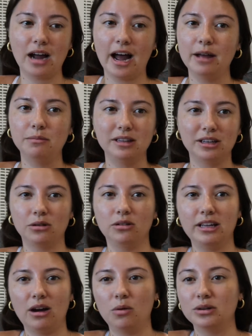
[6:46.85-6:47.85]
I'm
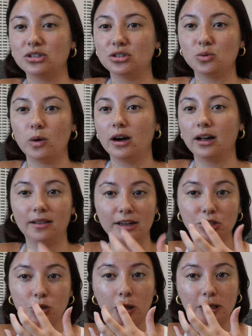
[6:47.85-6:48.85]
literally always just wearing
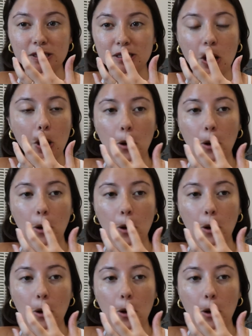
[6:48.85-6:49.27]
like shorts